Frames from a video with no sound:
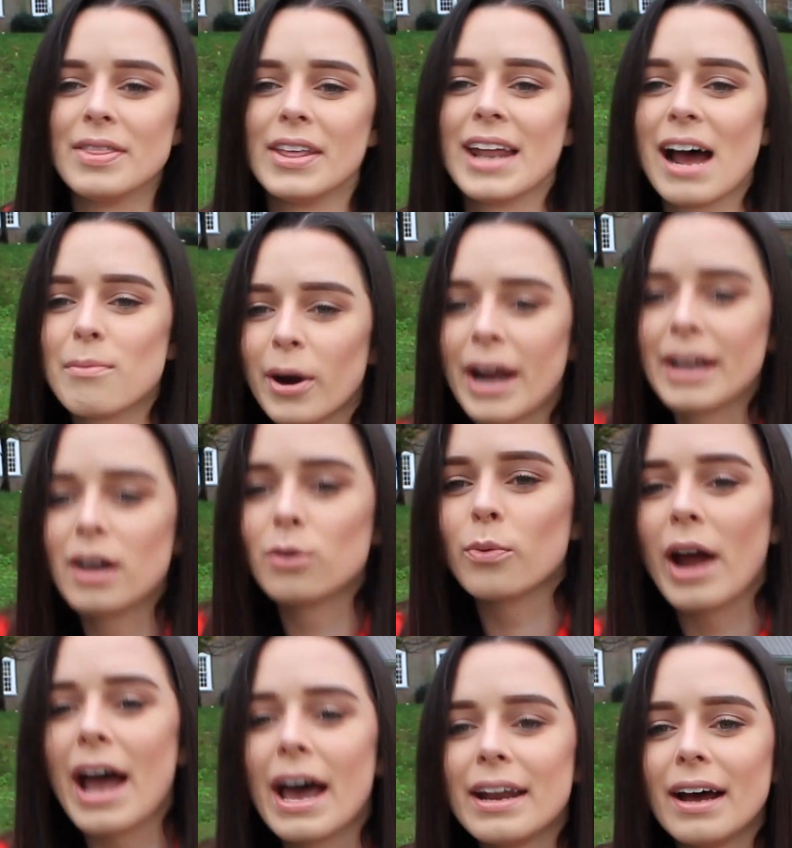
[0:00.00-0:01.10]
And then I'm wearing a
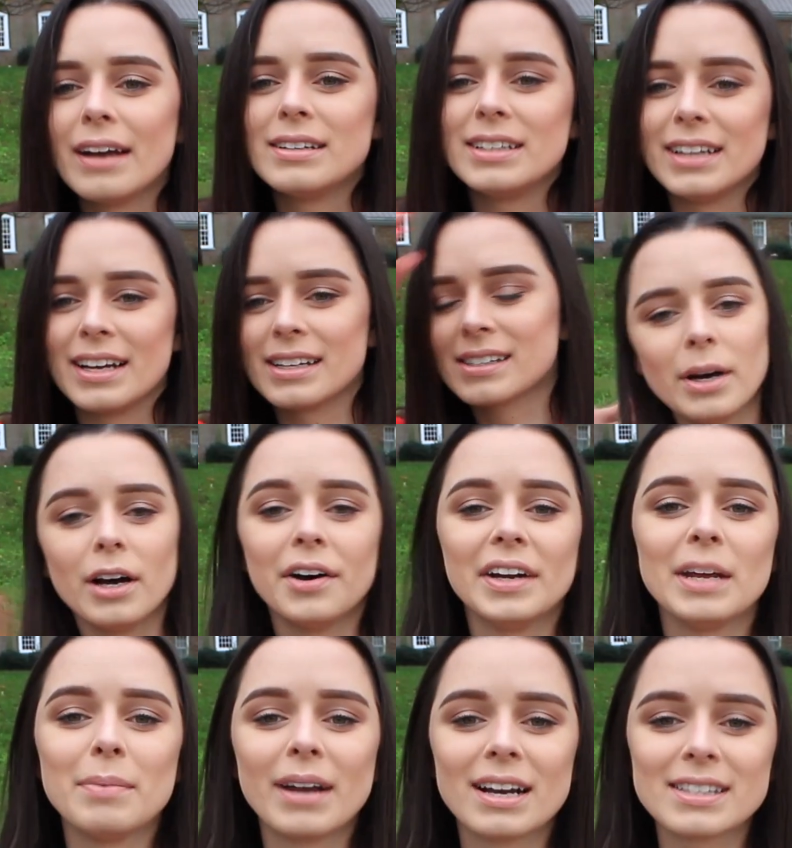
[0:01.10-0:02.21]
red Adidas
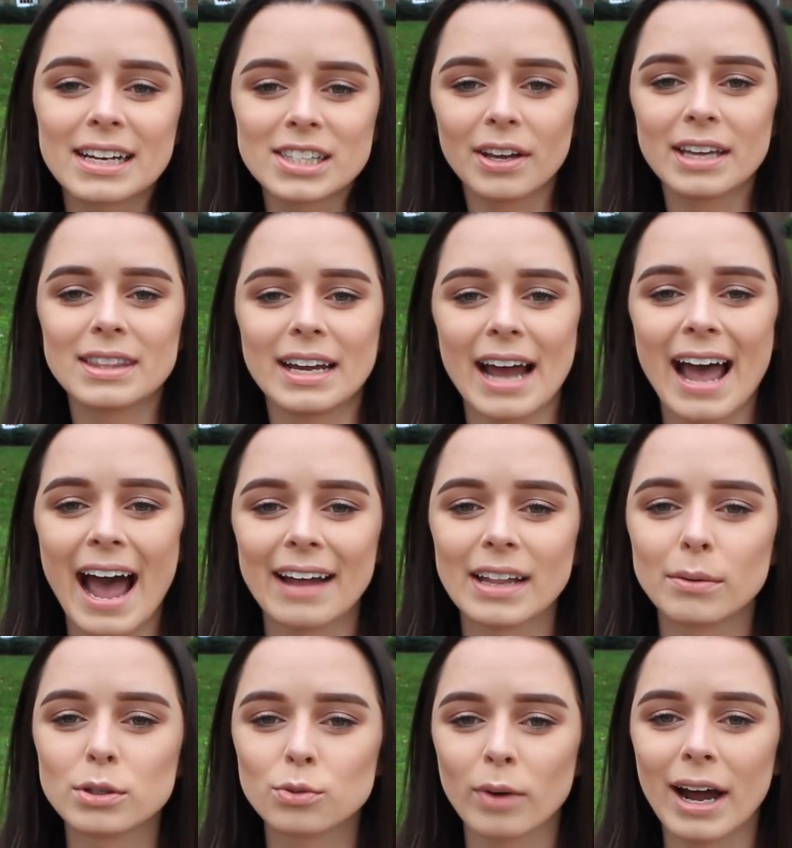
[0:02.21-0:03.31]
hoodie because that's the only thing I had
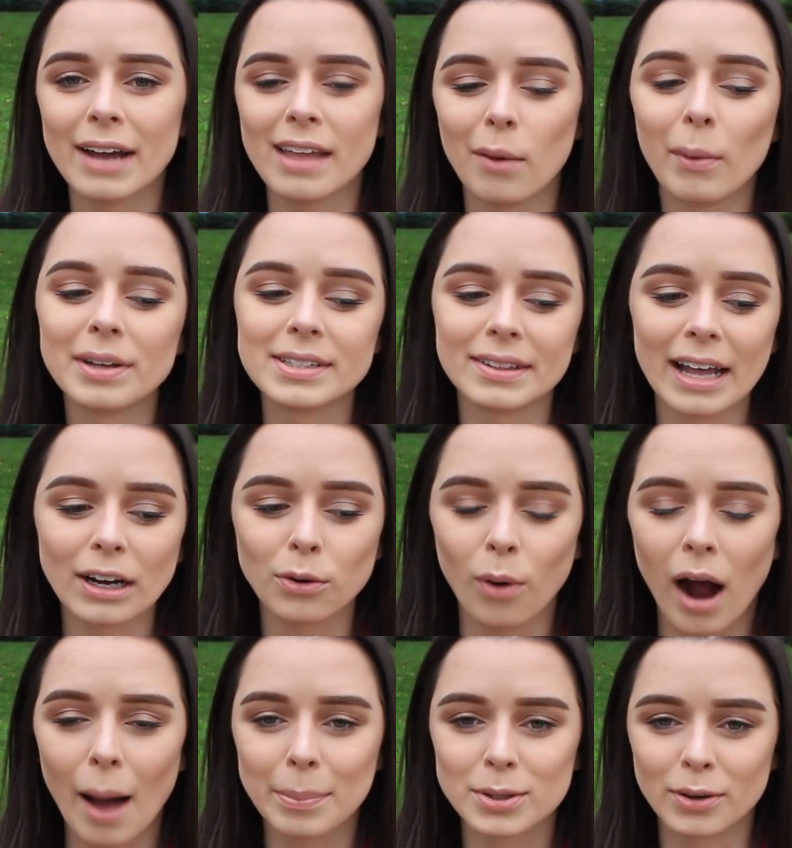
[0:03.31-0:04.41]
that was red that wasn't like
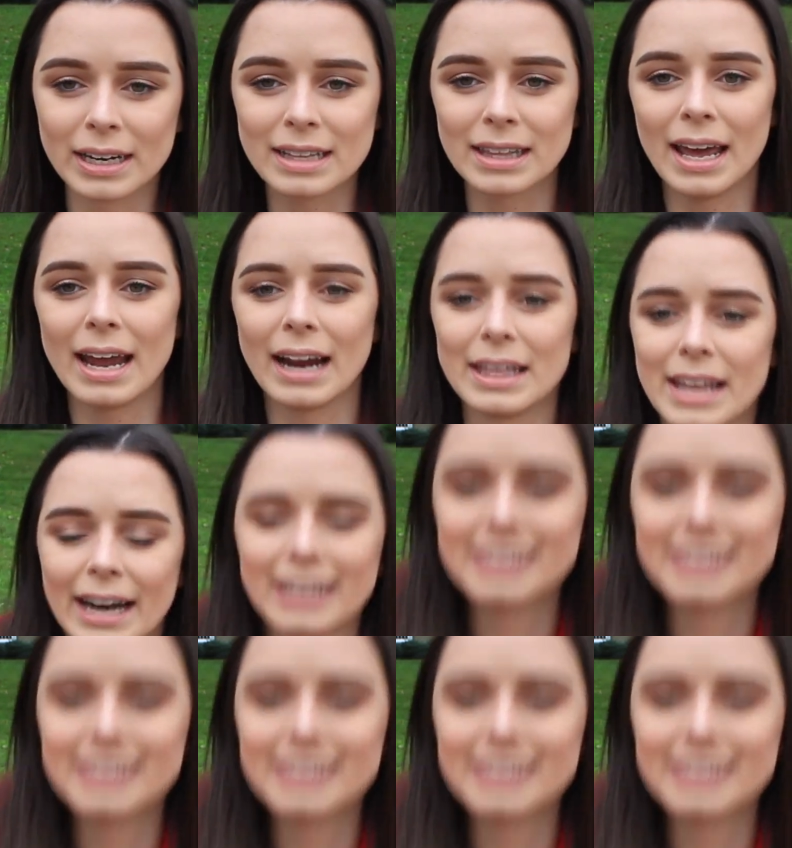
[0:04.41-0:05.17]
cropped or anything. And then